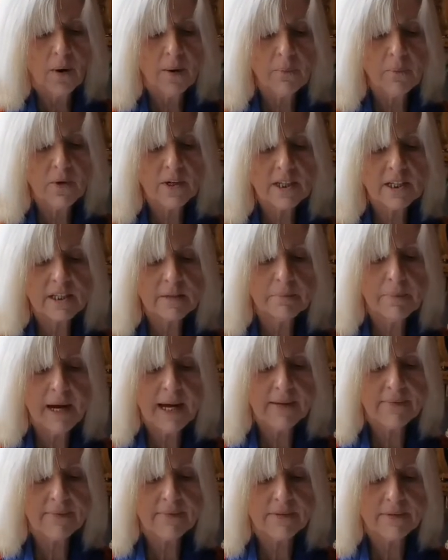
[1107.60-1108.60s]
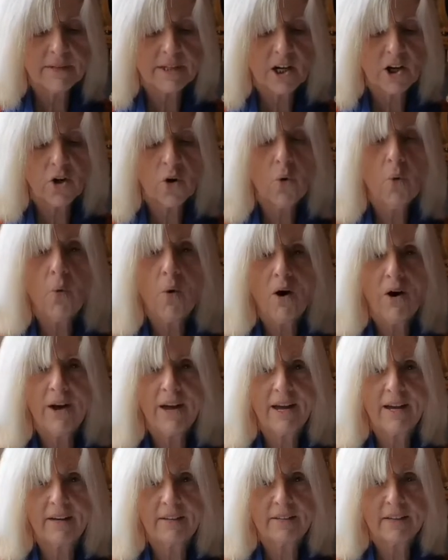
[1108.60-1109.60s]
when we spend,
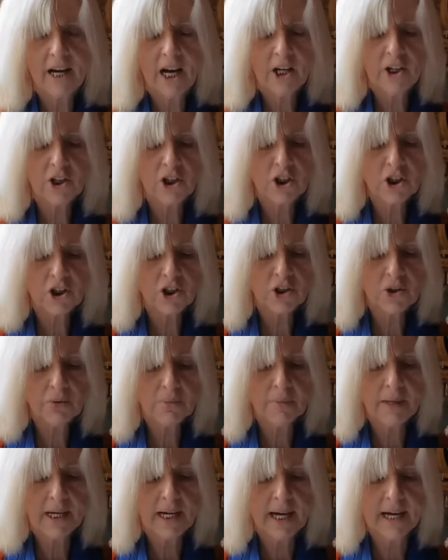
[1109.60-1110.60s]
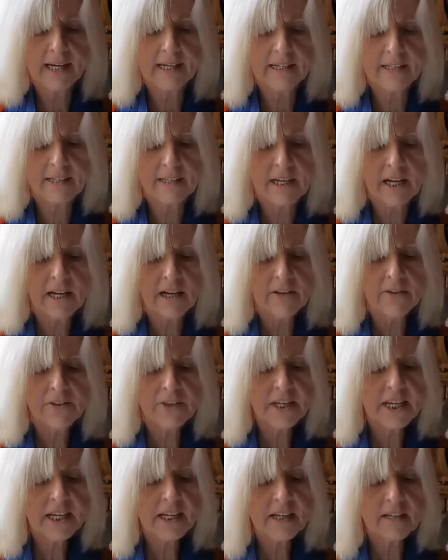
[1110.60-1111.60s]
acquire and accumulate
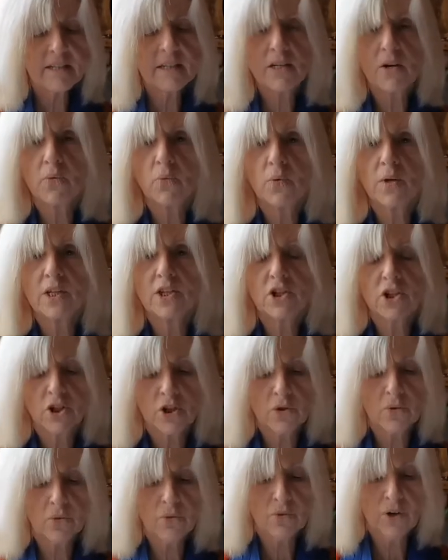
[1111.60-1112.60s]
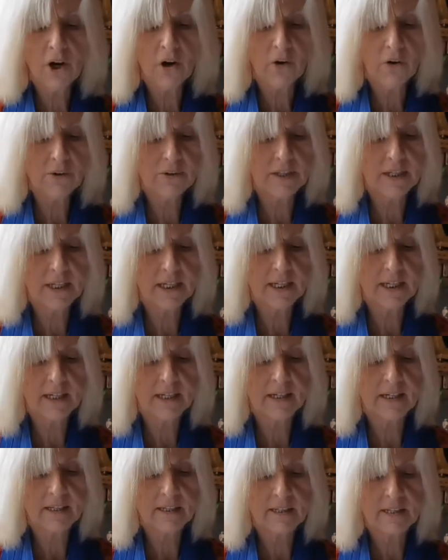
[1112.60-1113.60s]
things that we do not
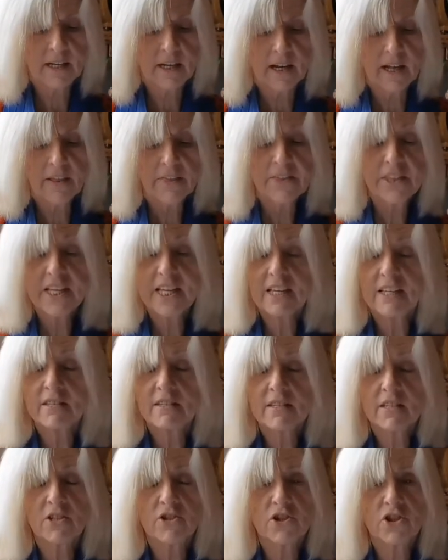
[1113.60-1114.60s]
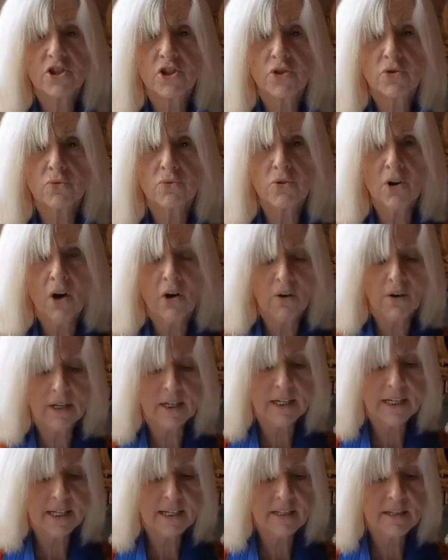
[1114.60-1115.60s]
need, things that do not
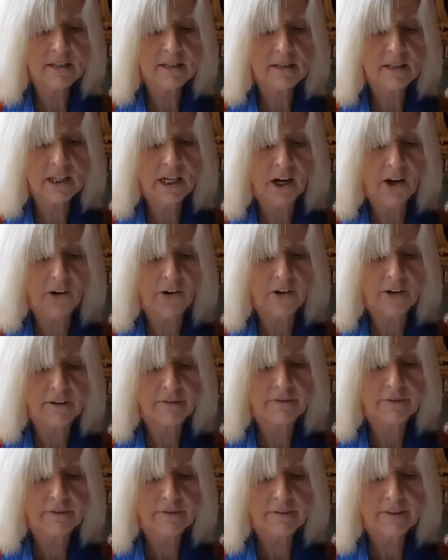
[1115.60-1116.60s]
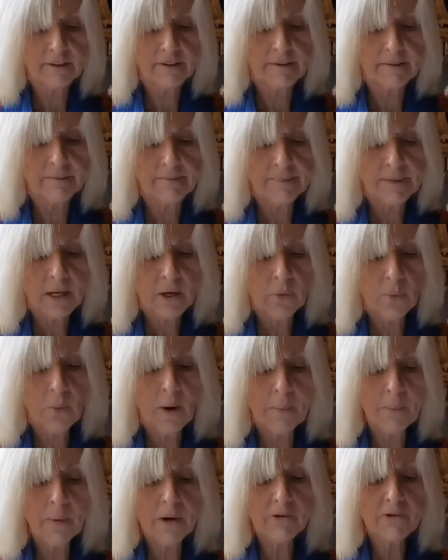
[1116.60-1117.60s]
lead to life.
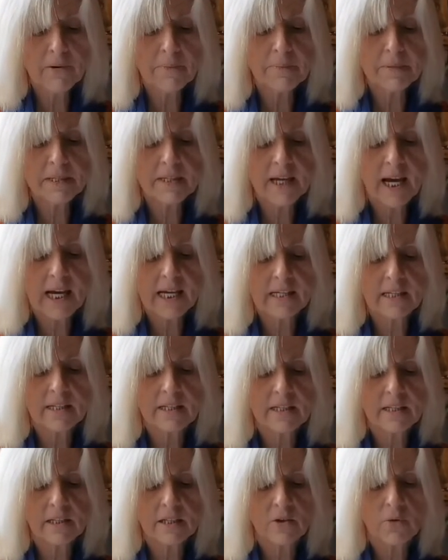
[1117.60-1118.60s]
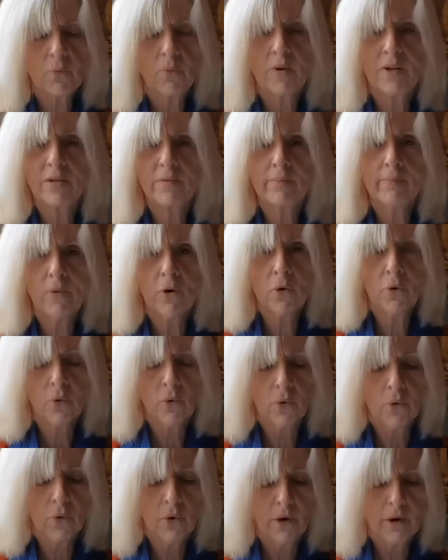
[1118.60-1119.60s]
When we're obsessed with
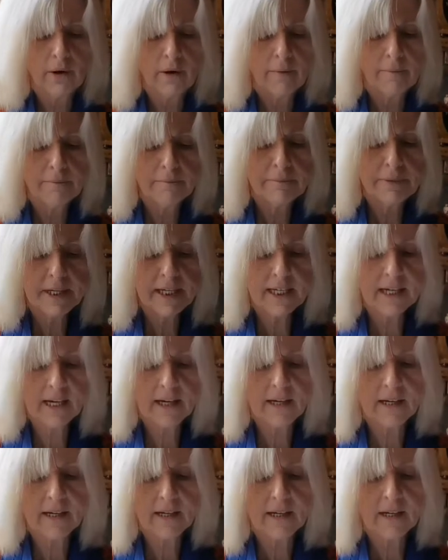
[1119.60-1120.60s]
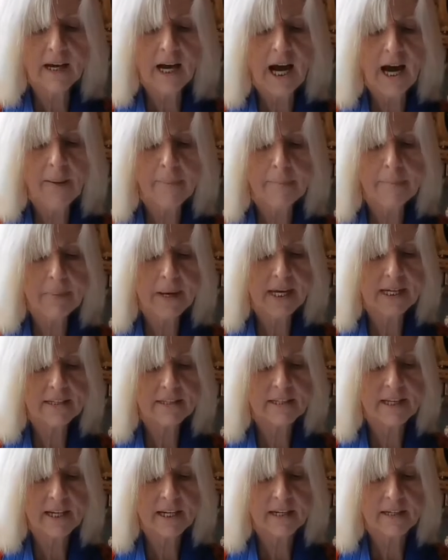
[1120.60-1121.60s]
more, bigger and
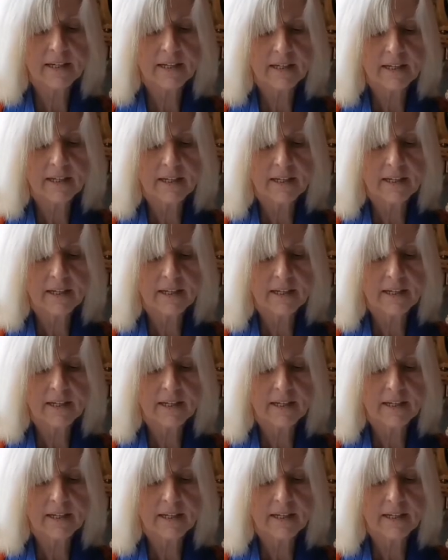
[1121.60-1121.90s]
better,